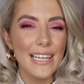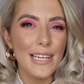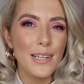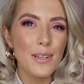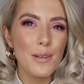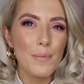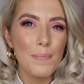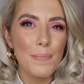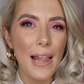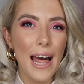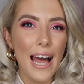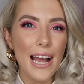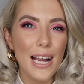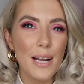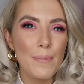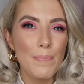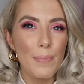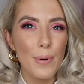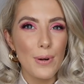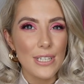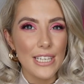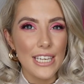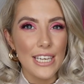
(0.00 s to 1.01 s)
a little
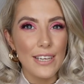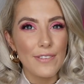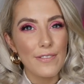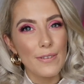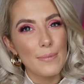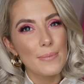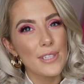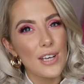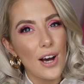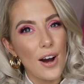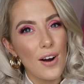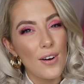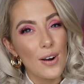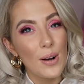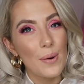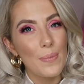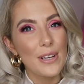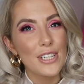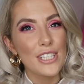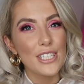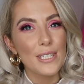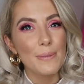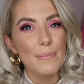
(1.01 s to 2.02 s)
black body from Zara,
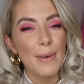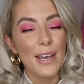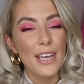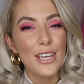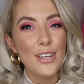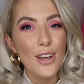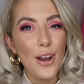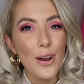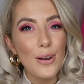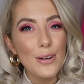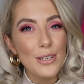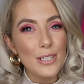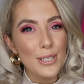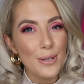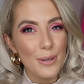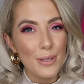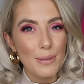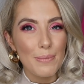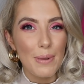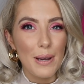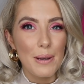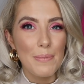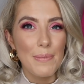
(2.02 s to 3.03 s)
which is my go-to
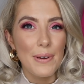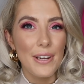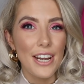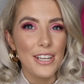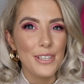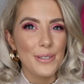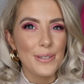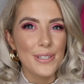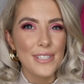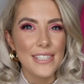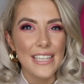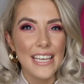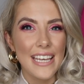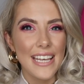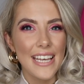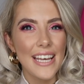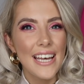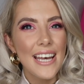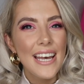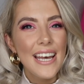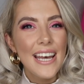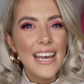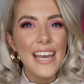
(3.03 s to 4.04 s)
at the moment and you'll
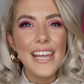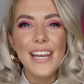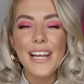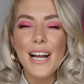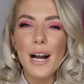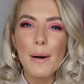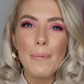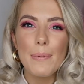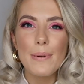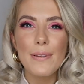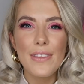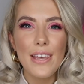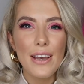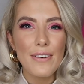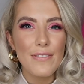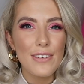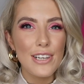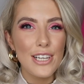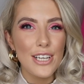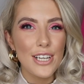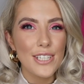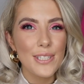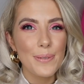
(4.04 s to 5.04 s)
see in a couple of the
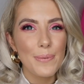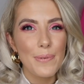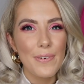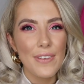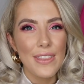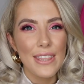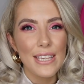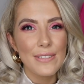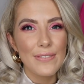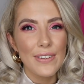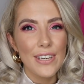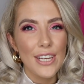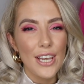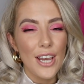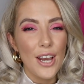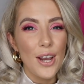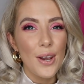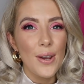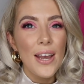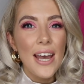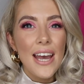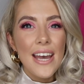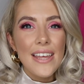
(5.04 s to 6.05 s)
other looks within this
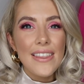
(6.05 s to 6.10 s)
video.